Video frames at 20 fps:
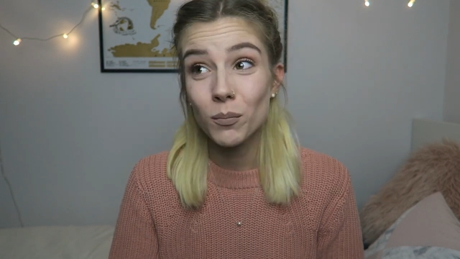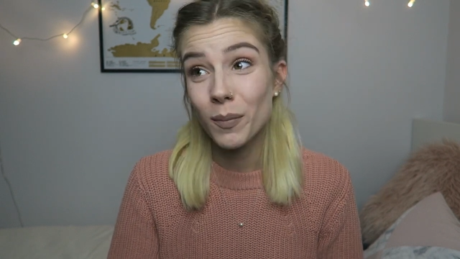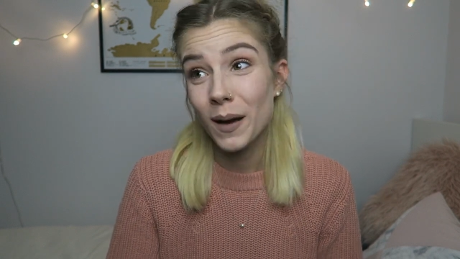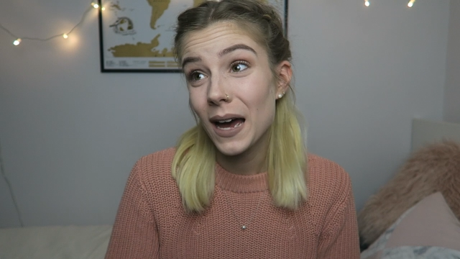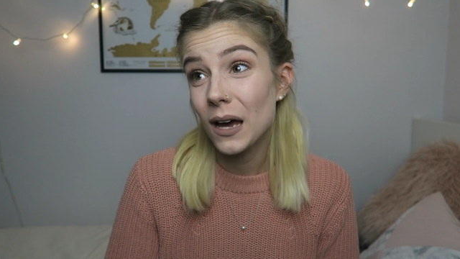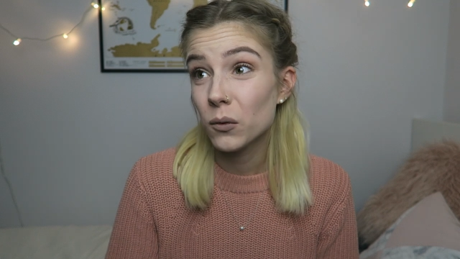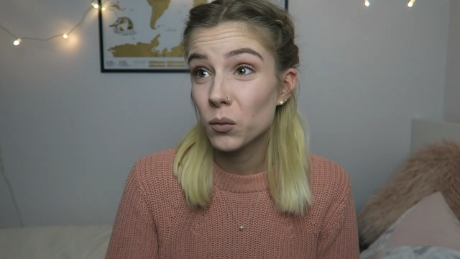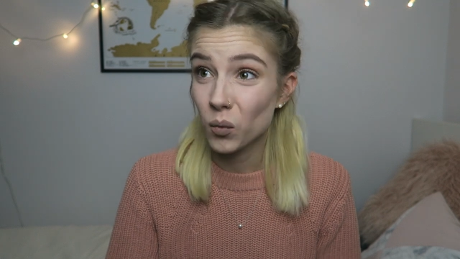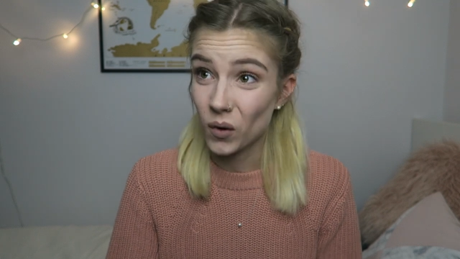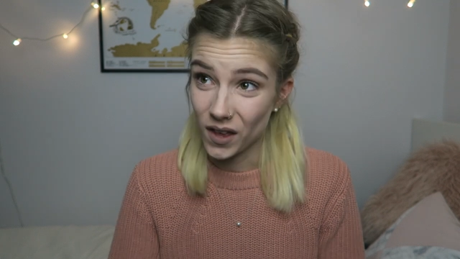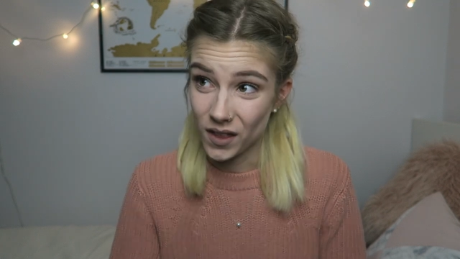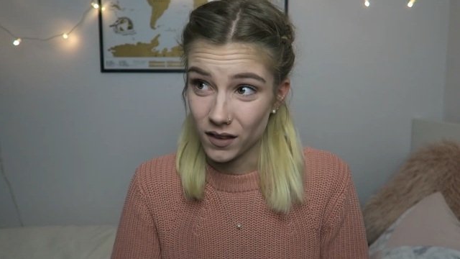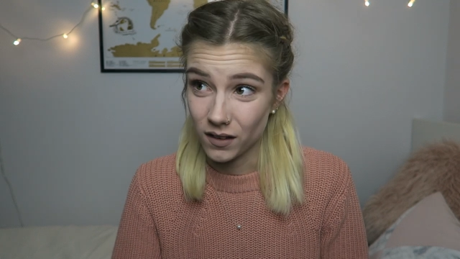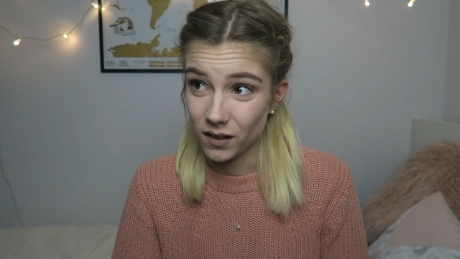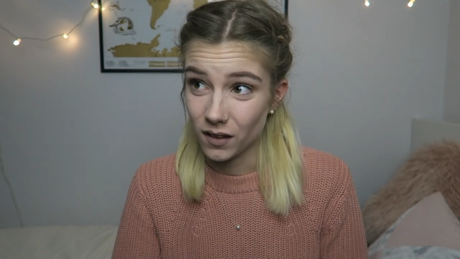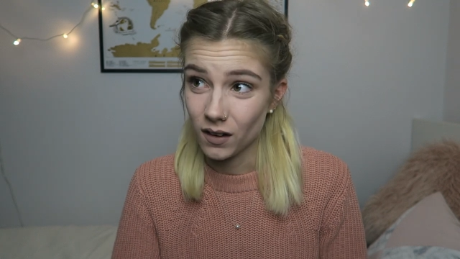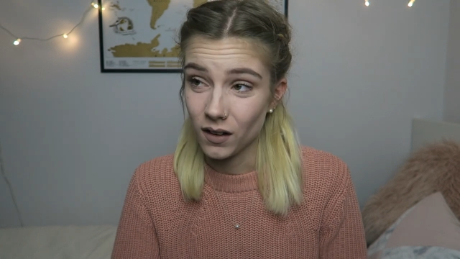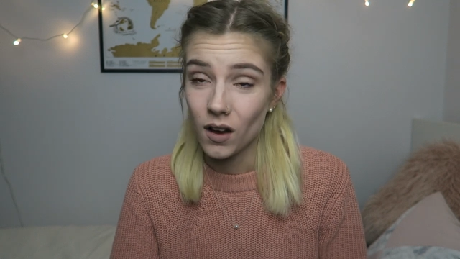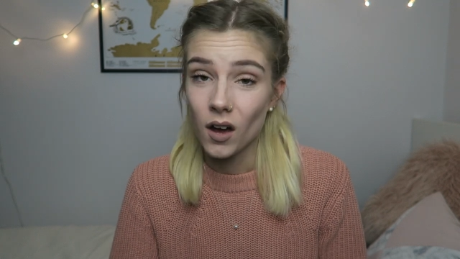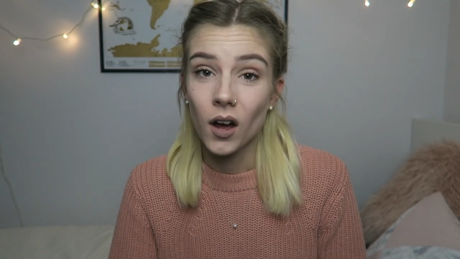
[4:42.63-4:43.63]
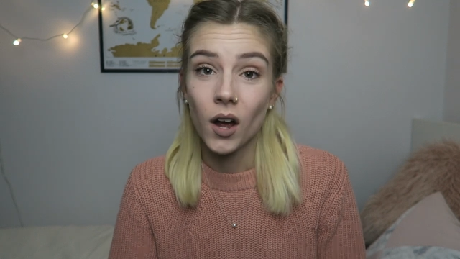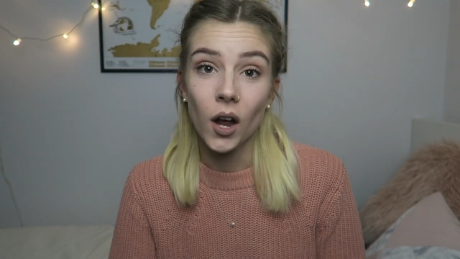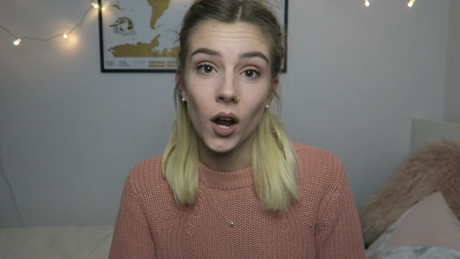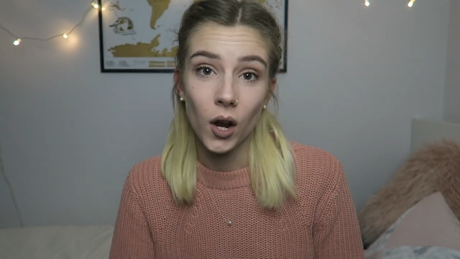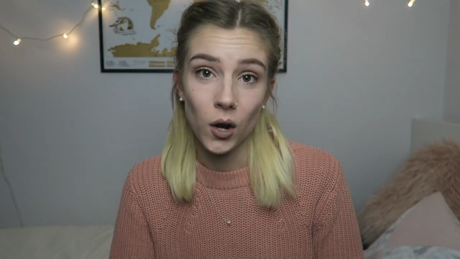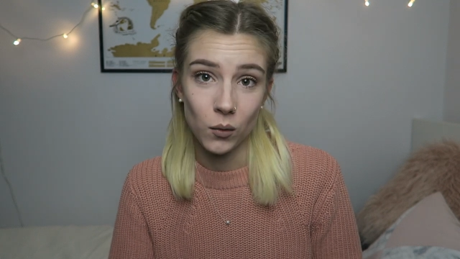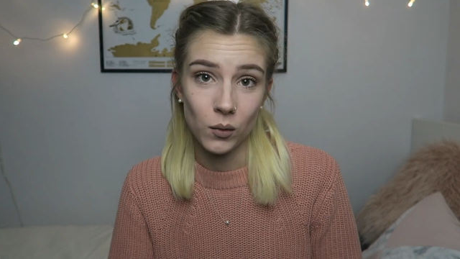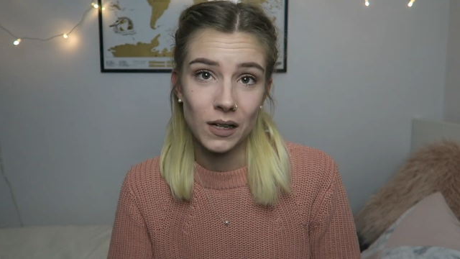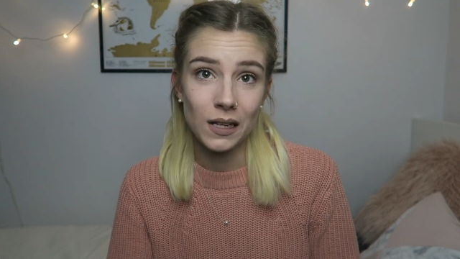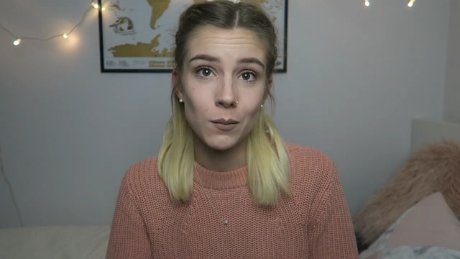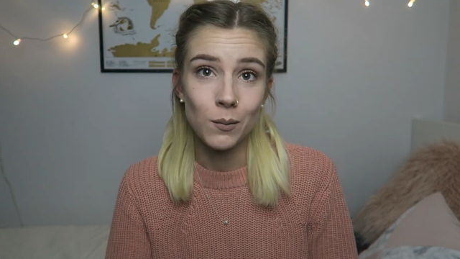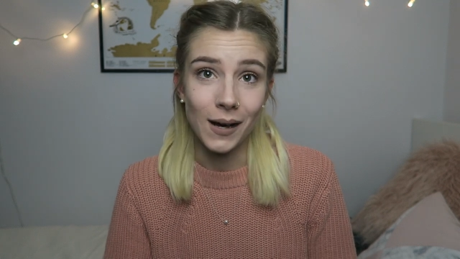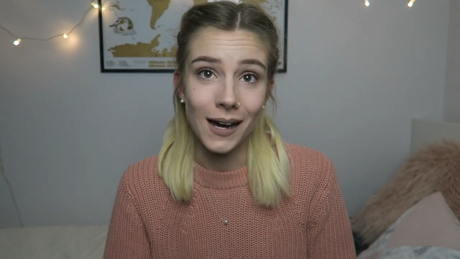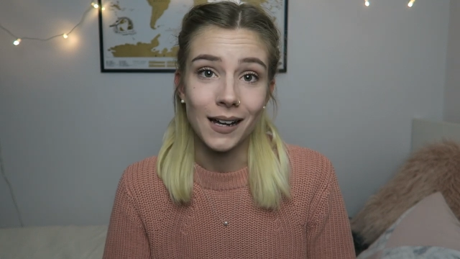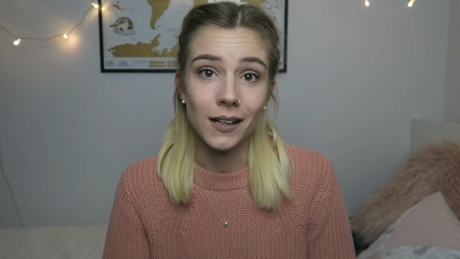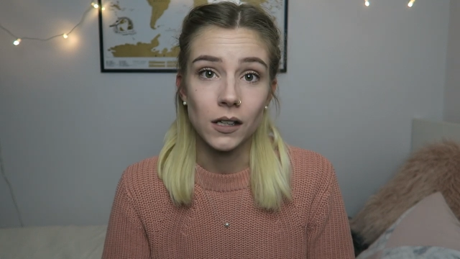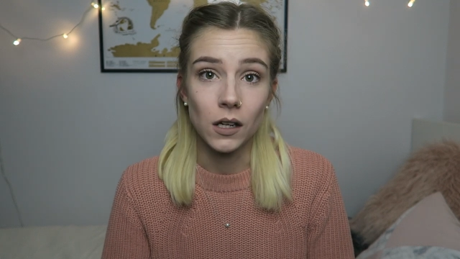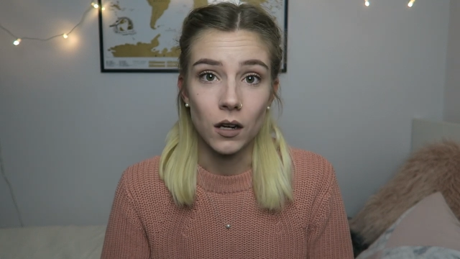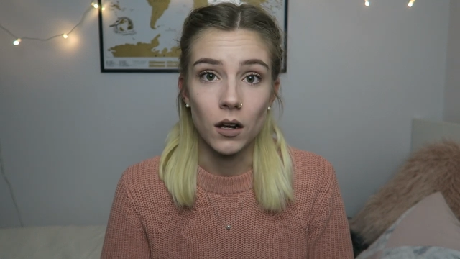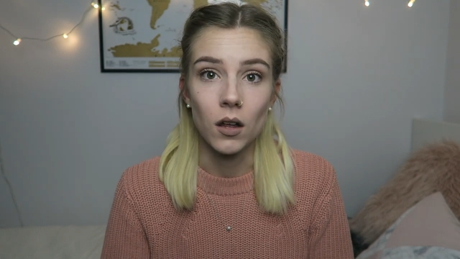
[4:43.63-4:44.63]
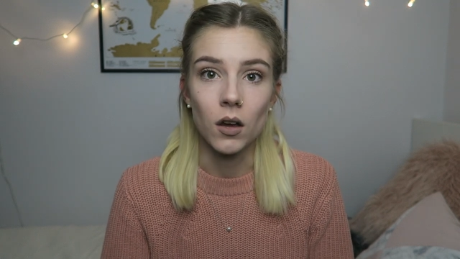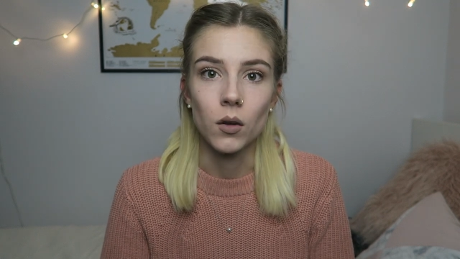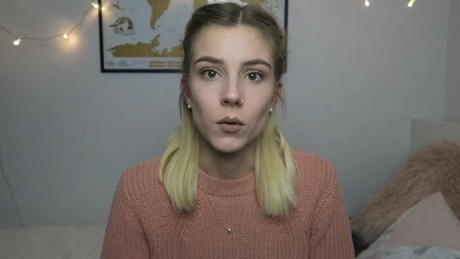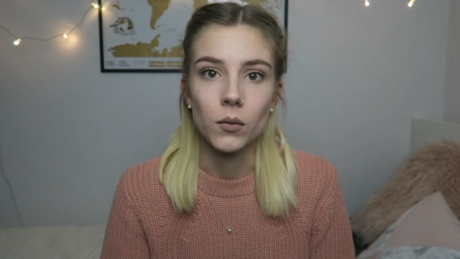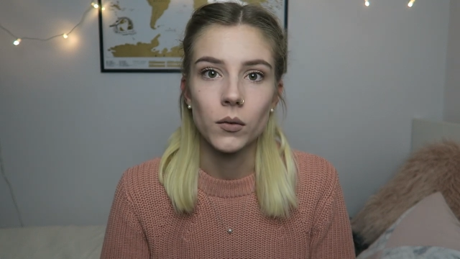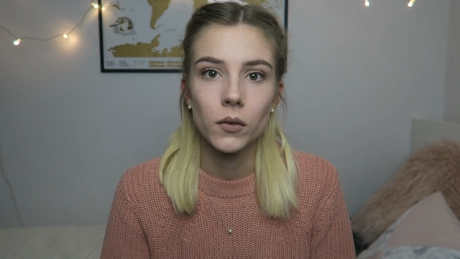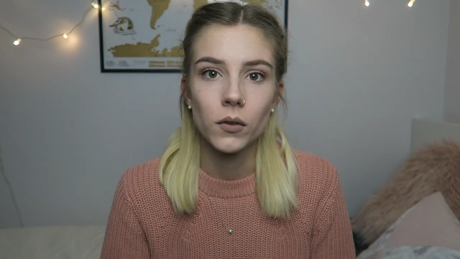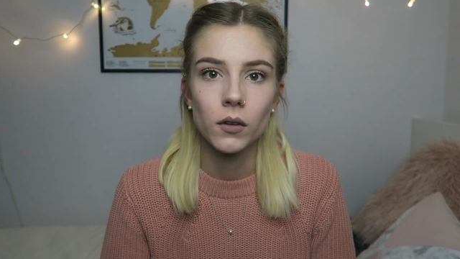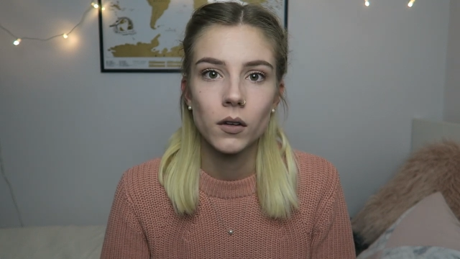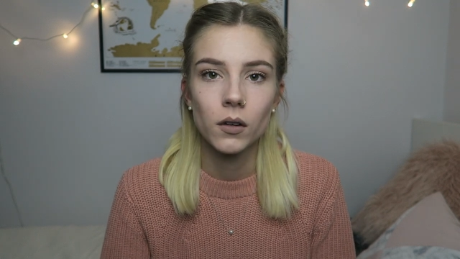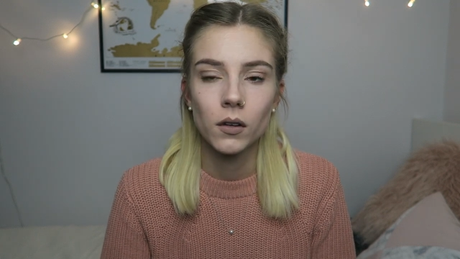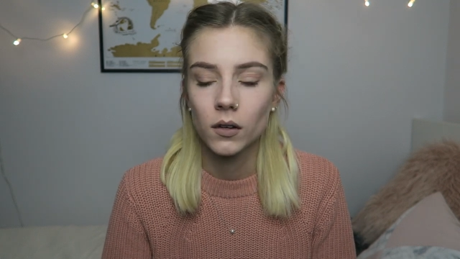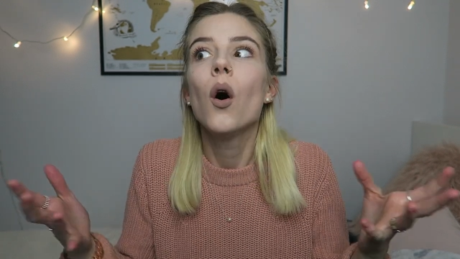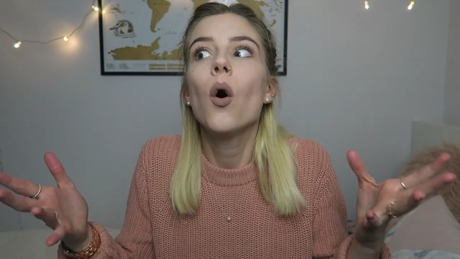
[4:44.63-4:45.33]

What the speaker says: bad weather, only bad clothes.